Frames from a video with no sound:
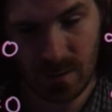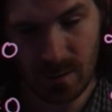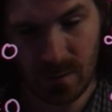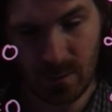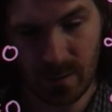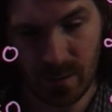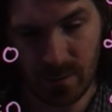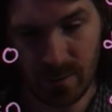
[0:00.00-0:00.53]

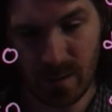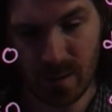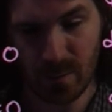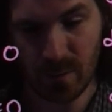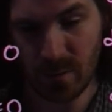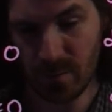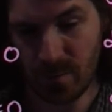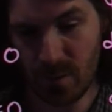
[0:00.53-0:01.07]
We can think
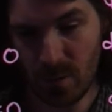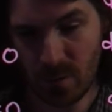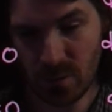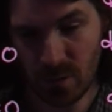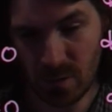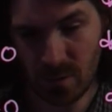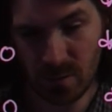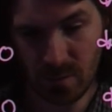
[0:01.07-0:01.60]
about the
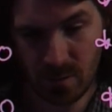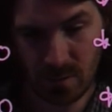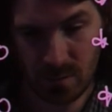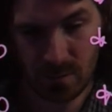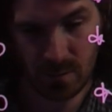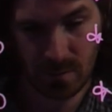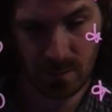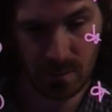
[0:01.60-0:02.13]
function
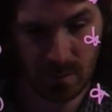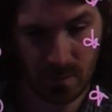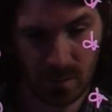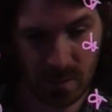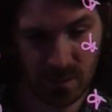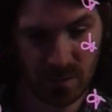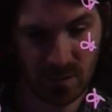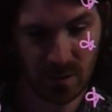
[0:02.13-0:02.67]

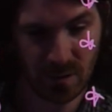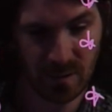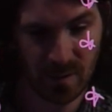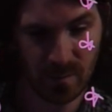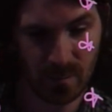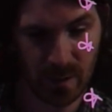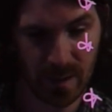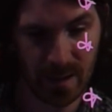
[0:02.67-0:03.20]
that's just
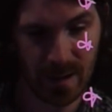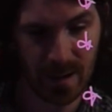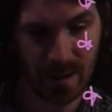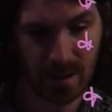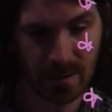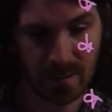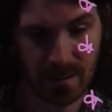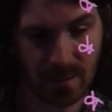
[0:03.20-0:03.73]
given by
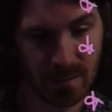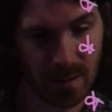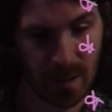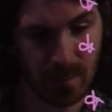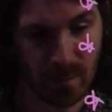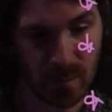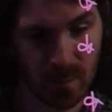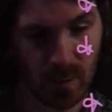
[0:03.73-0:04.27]
x
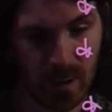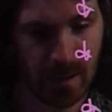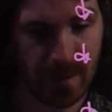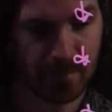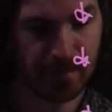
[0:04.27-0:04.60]
times y.